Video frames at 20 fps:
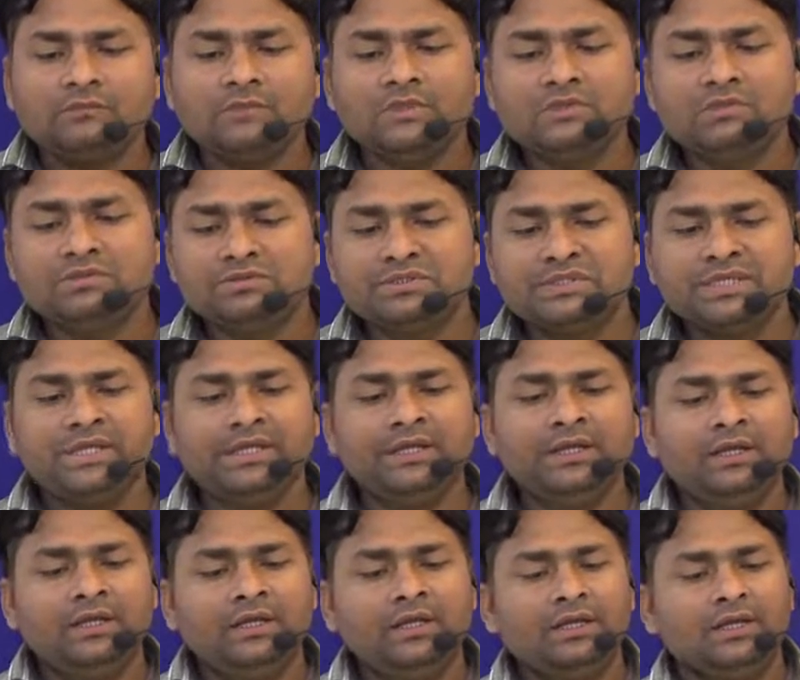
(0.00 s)
you see,
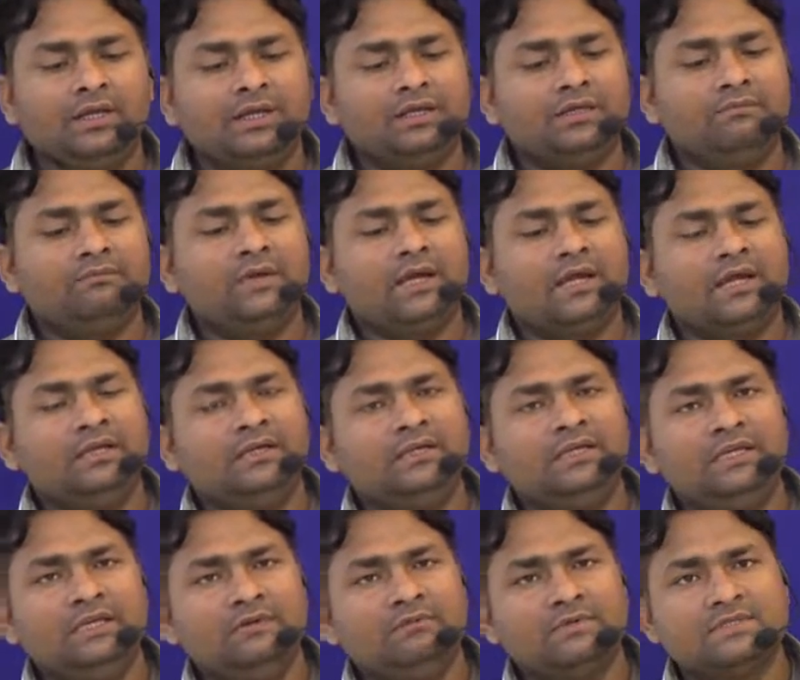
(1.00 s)

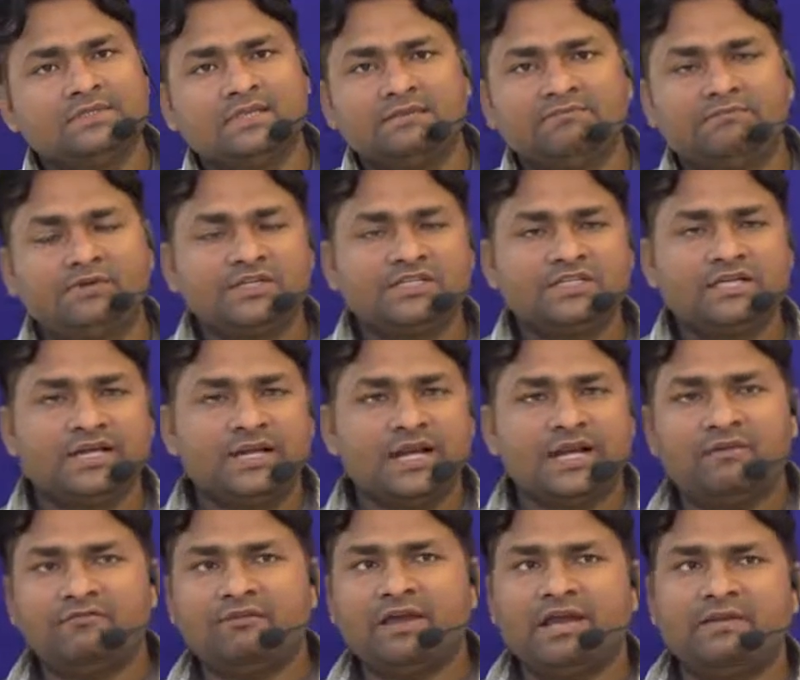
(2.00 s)
he was in prison,
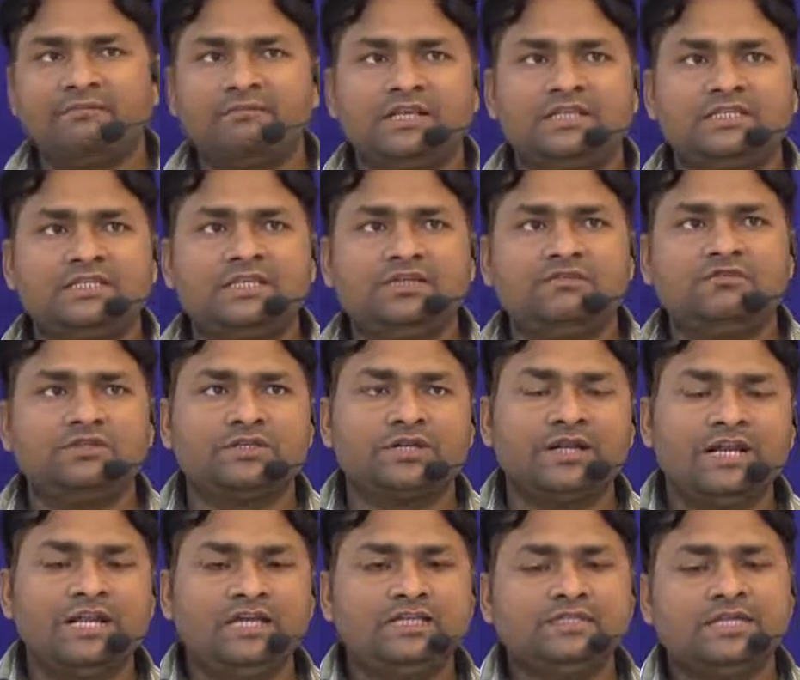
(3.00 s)
and once he was
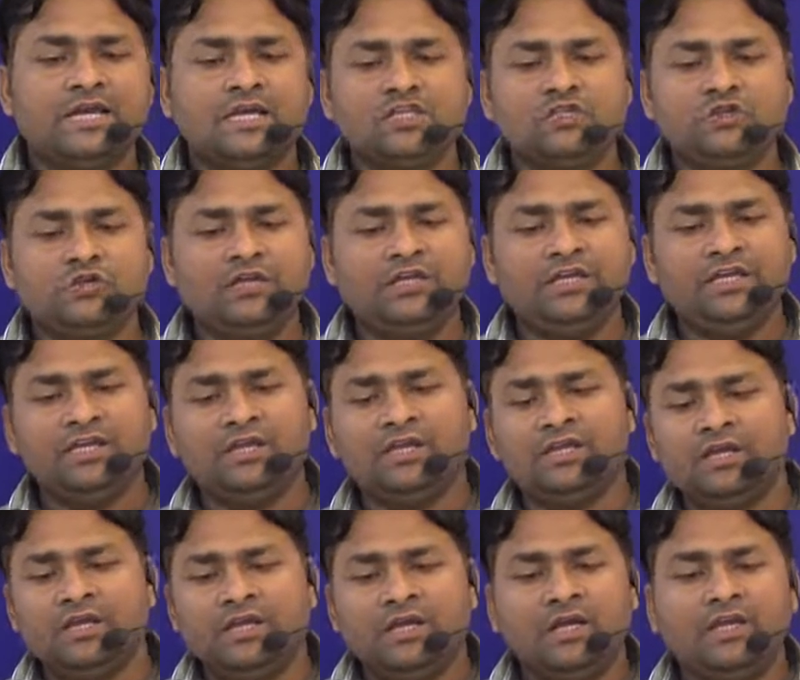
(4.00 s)
released, actually
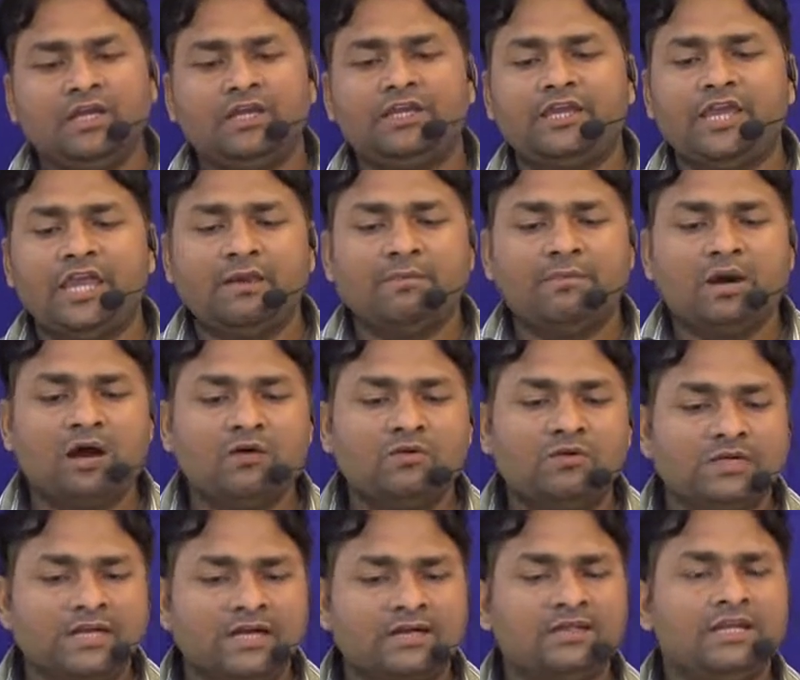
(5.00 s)
he came
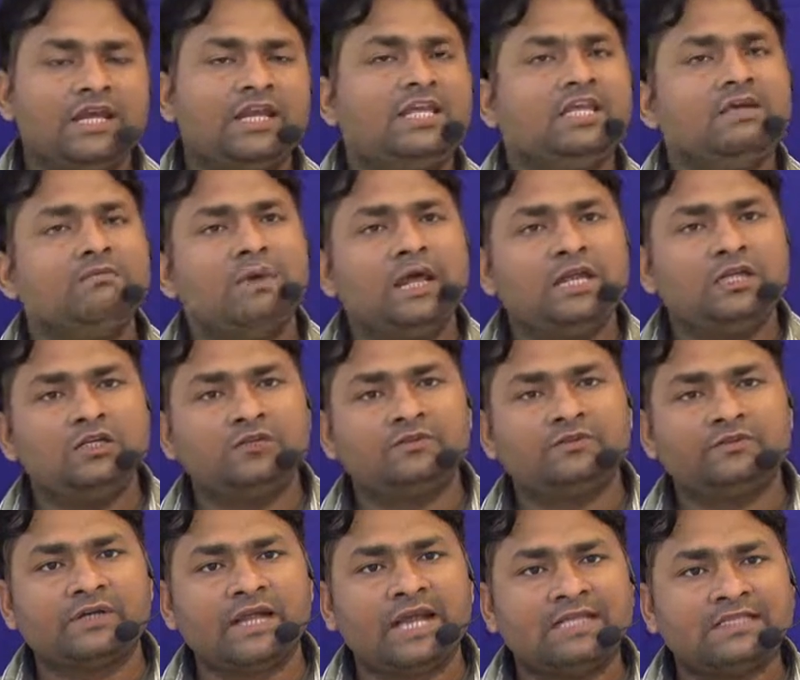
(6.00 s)
out, and then he went to
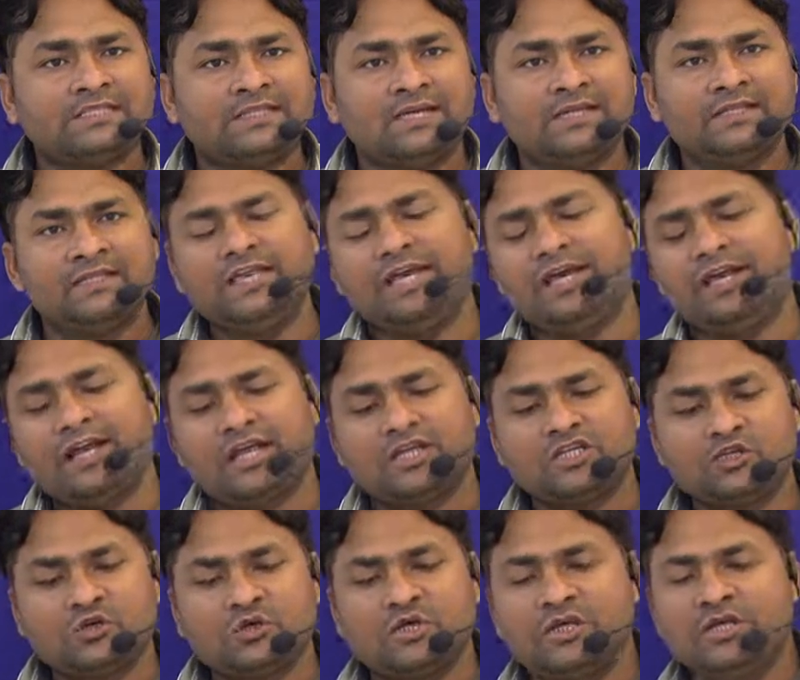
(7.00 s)
France, and there
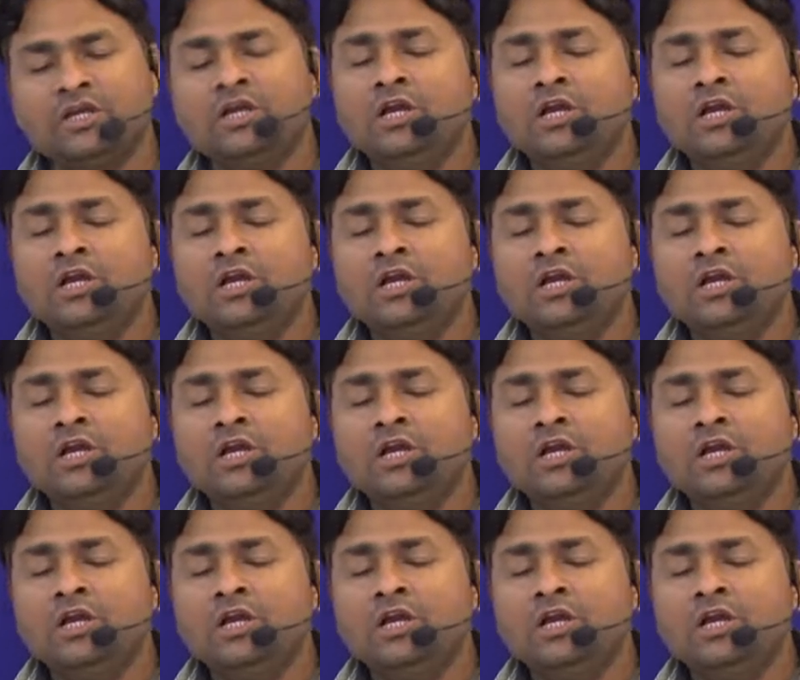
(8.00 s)
actually,